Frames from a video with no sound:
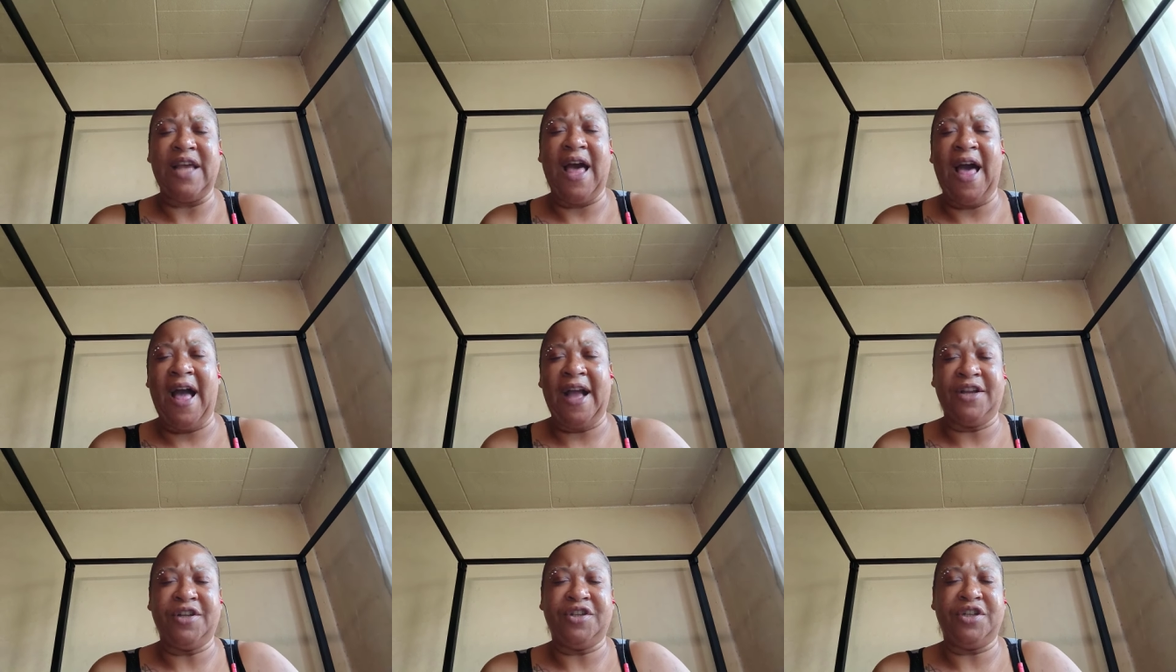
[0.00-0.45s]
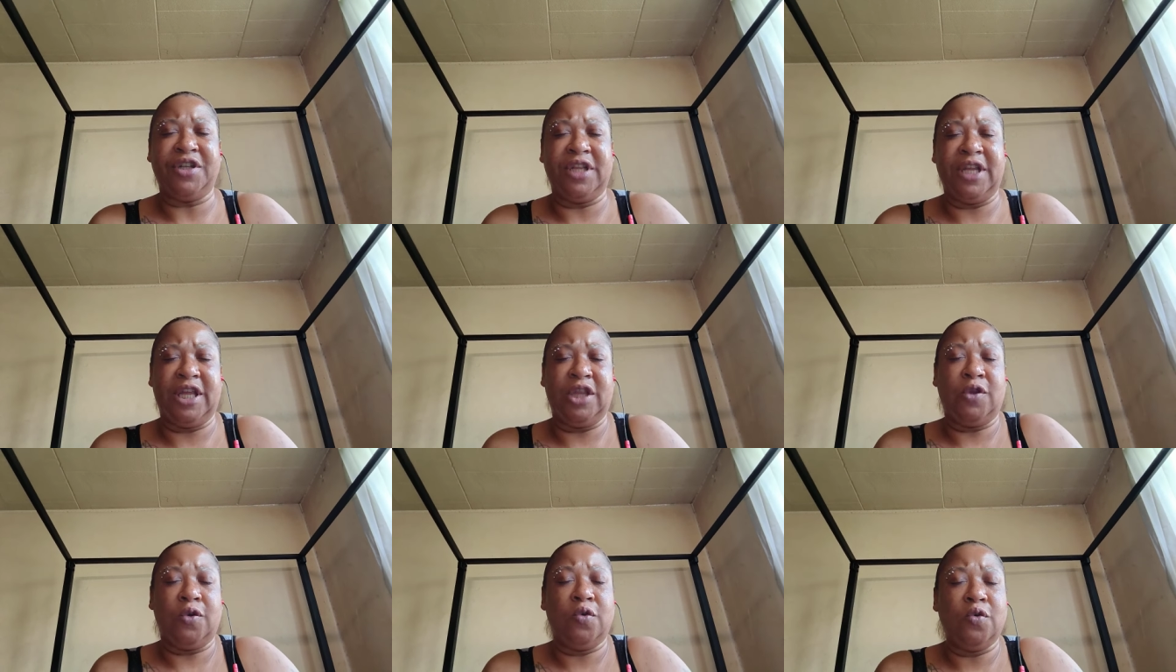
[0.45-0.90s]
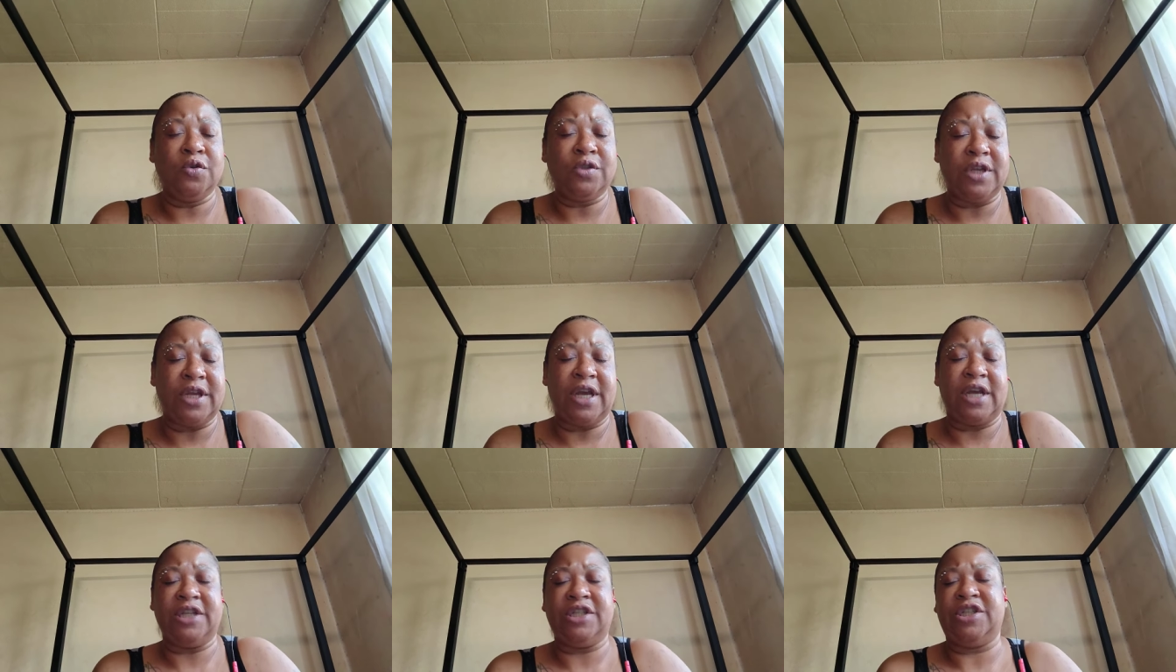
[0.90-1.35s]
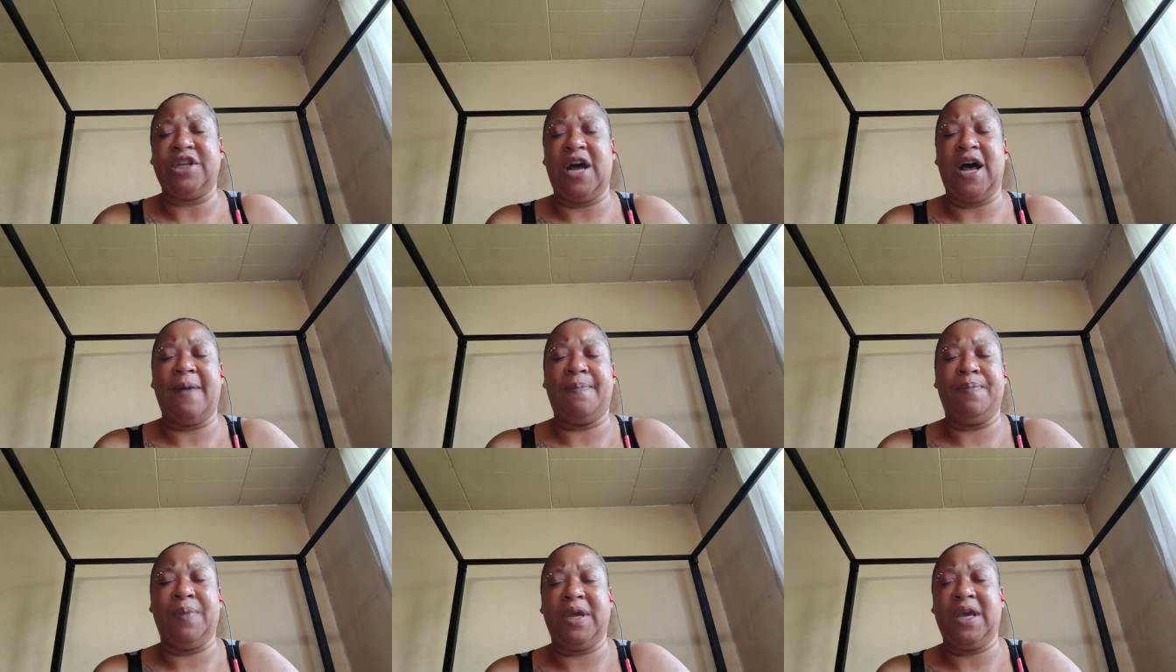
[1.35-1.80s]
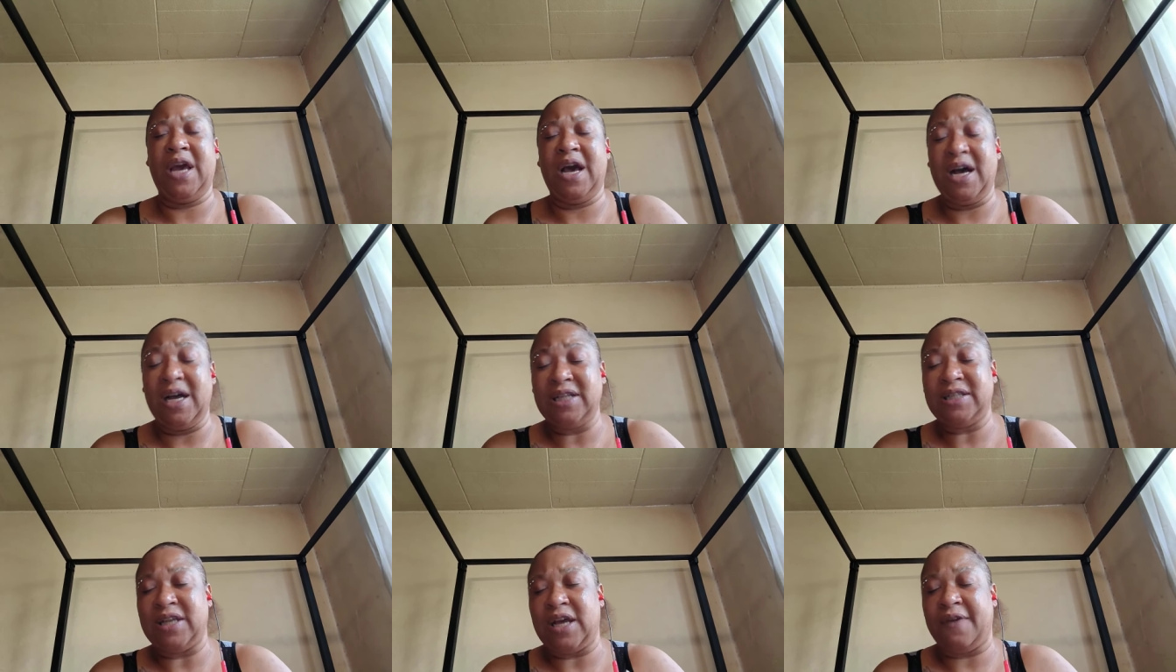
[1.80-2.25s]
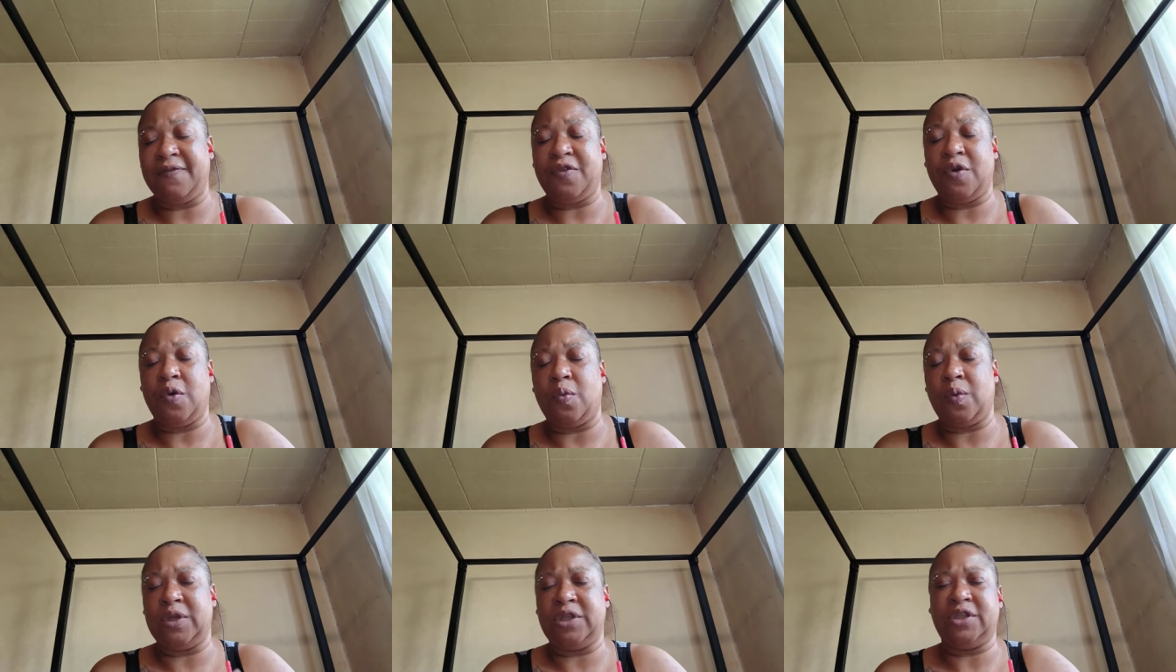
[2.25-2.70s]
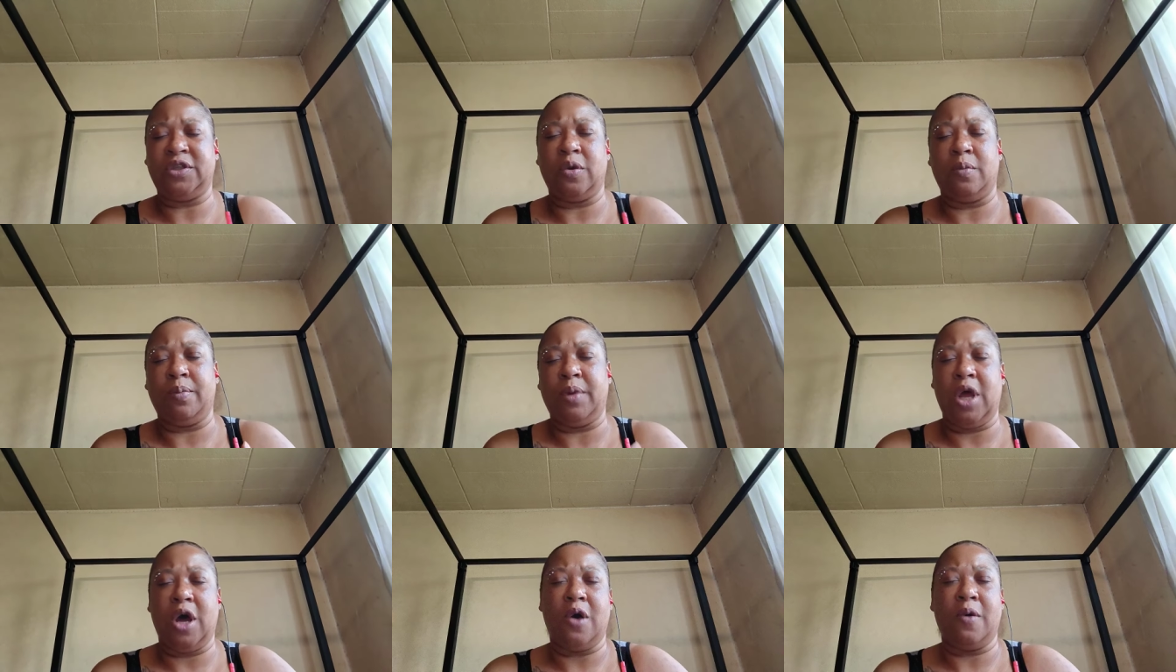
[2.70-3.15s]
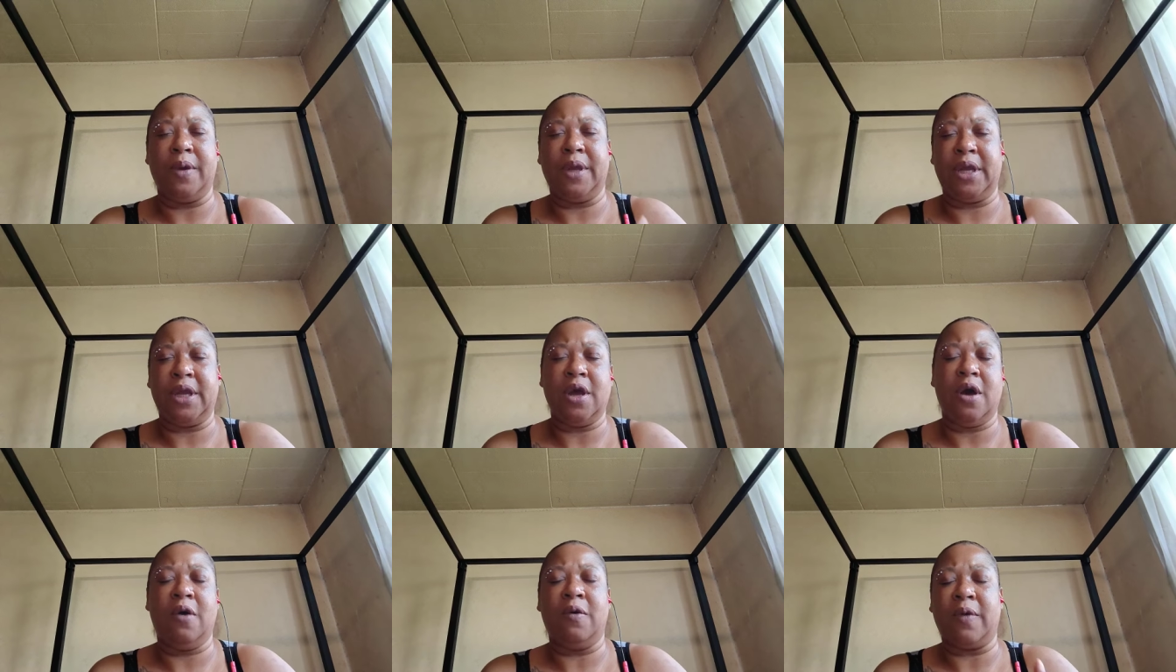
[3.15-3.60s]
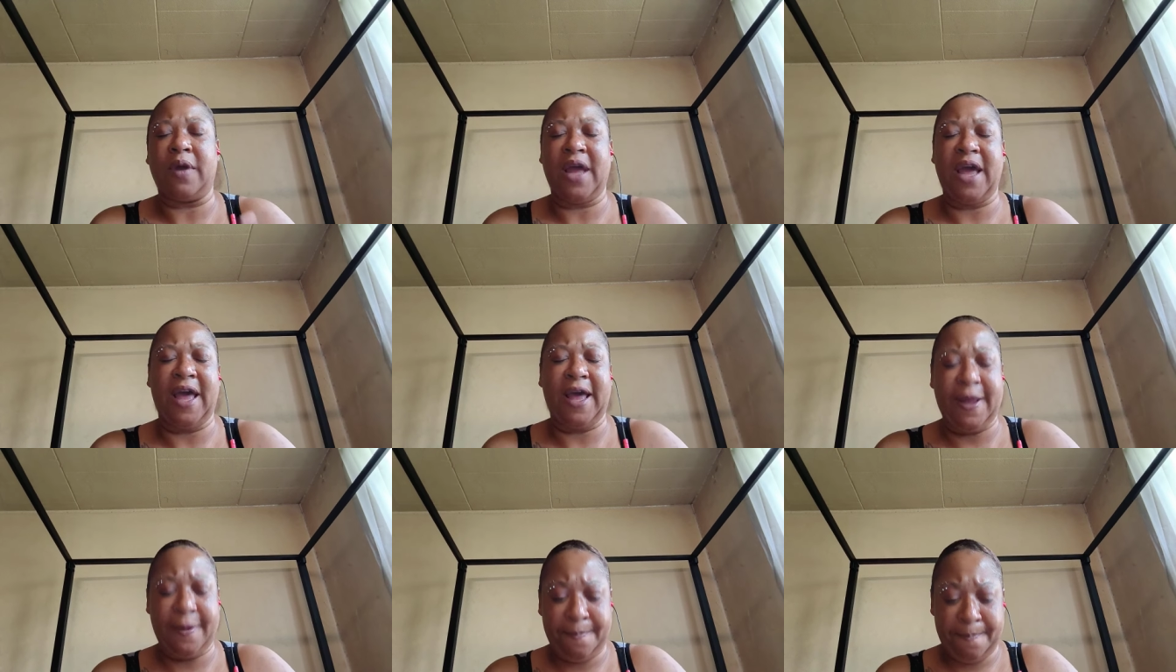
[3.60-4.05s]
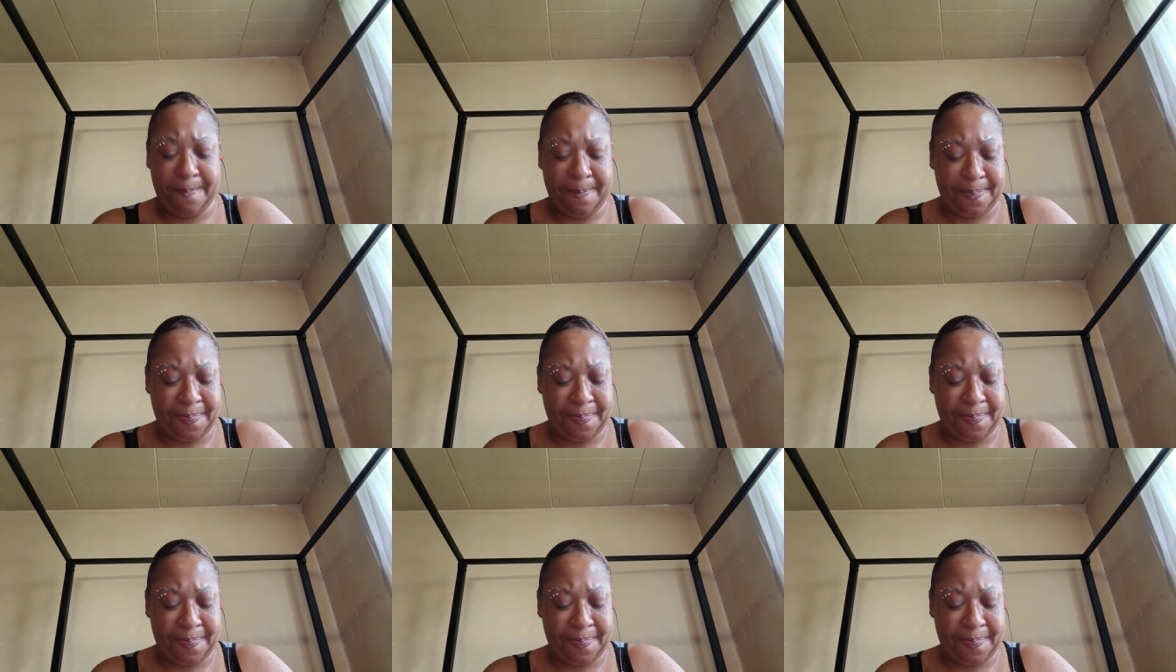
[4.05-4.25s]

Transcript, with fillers: actually losing a job because of the whistleblowing, okay?